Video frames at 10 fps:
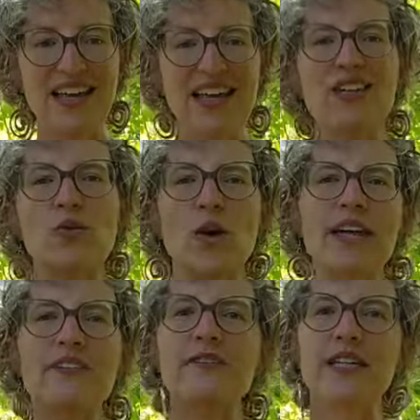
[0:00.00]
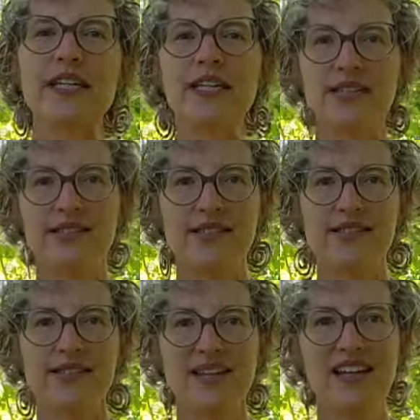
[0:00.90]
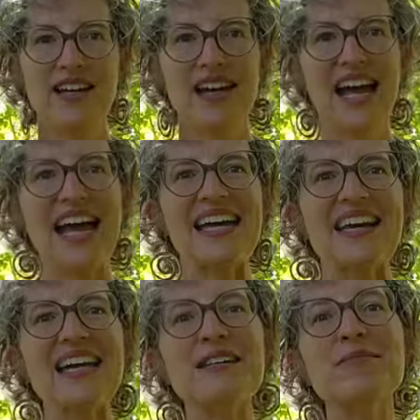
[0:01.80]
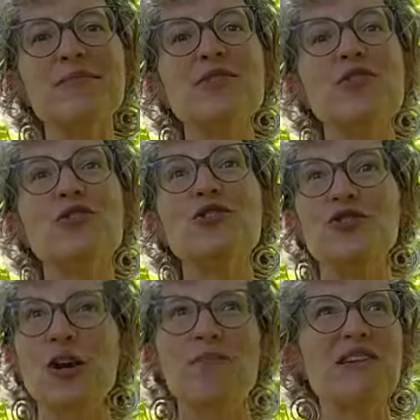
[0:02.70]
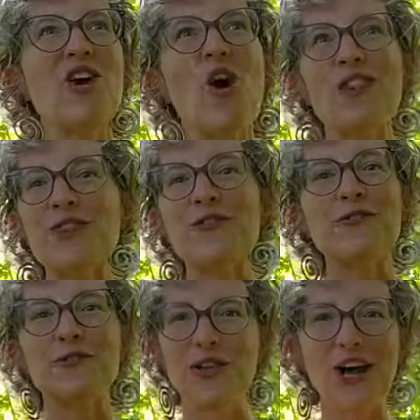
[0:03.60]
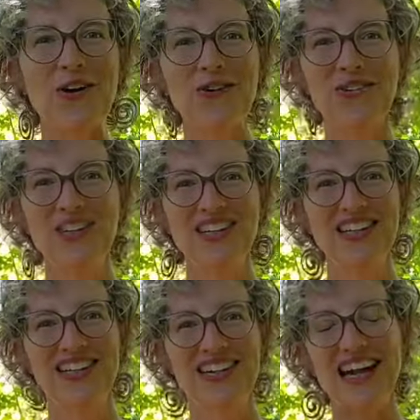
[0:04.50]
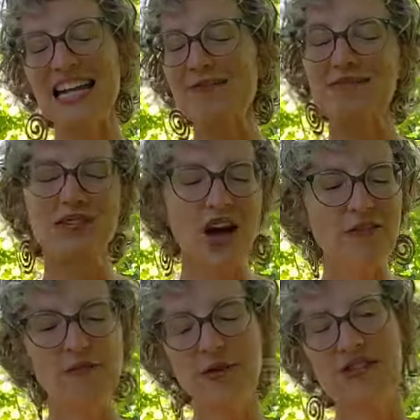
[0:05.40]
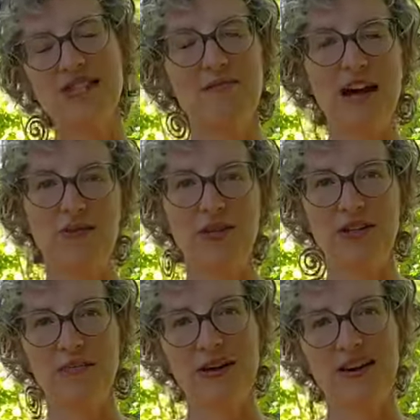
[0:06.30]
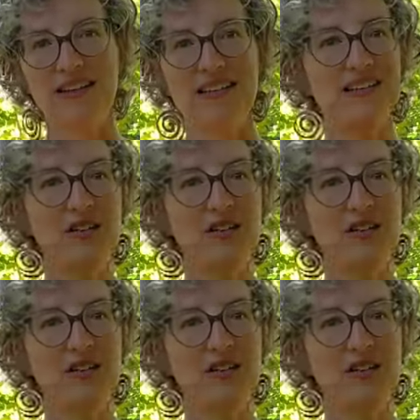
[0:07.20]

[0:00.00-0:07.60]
in a way of ease. And I am jumping on the flow. And I'm not forcing my will upon